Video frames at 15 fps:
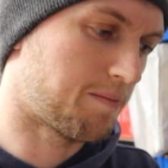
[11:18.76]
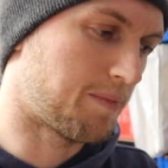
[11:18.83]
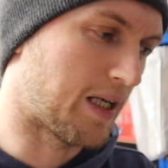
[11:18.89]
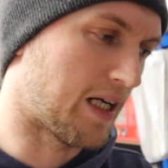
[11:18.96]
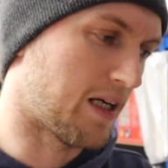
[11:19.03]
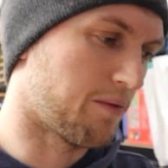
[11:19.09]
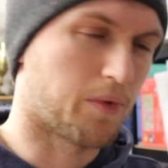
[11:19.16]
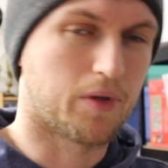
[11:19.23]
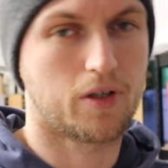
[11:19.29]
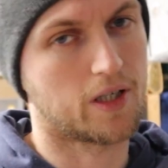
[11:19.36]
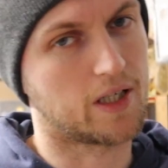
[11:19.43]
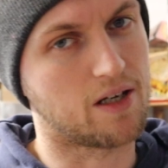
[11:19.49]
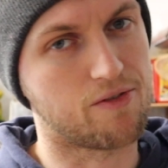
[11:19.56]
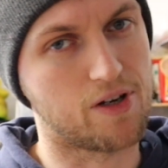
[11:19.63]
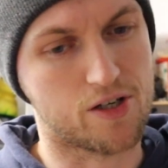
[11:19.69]
but we're not going
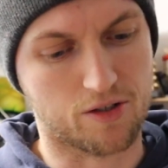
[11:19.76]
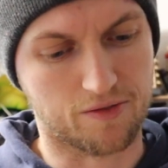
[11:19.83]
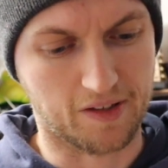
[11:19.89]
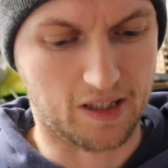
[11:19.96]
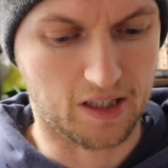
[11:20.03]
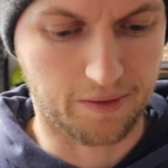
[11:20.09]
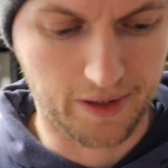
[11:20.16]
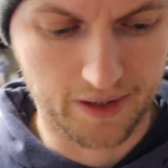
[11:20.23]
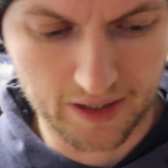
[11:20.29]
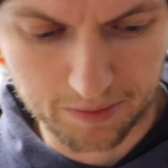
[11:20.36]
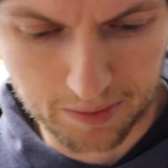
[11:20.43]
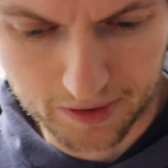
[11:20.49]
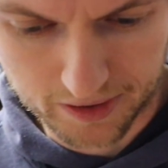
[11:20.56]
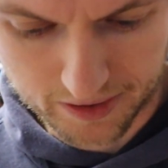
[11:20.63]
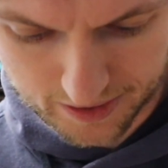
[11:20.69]
to get rich off that, are we? Let's
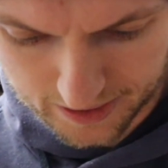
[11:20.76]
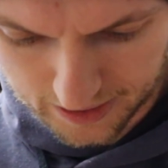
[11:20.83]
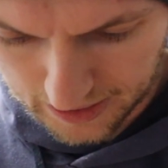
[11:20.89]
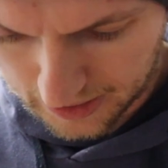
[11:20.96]
be honest.